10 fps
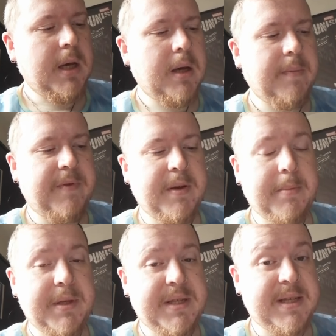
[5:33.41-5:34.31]
Um,
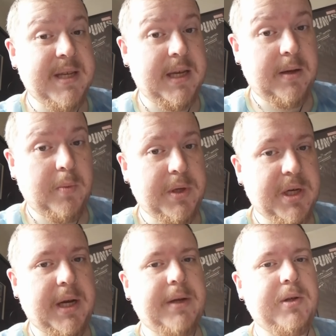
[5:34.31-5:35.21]
vitamin C, which
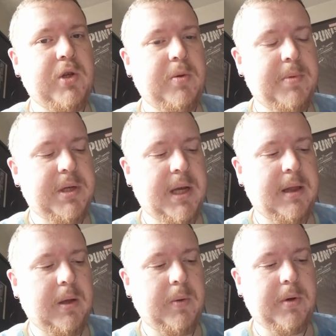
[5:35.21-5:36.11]
I consume a shed
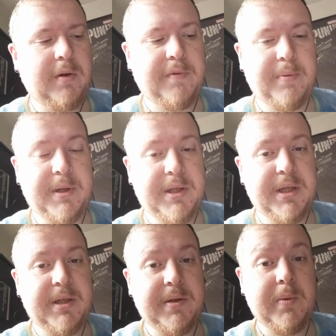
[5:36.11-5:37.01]
load of, which
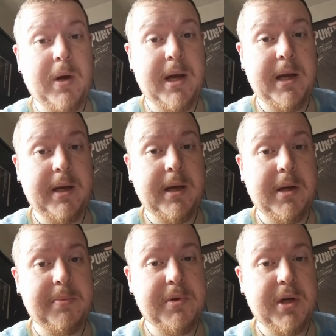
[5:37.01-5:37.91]
is why
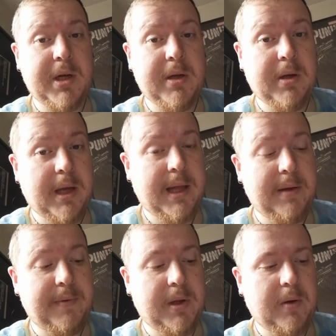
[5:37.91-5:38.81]
I drink a hell
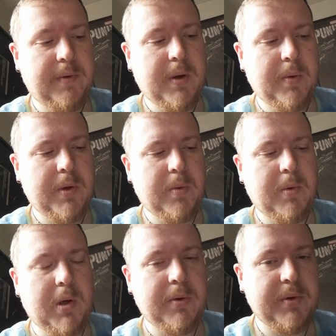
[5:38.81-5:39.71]
of a lot of coconut
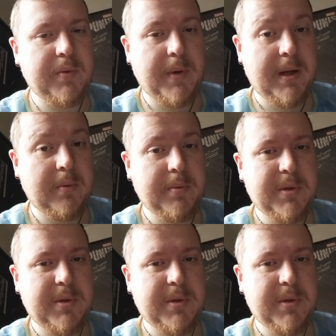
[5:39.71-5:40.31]
water as well.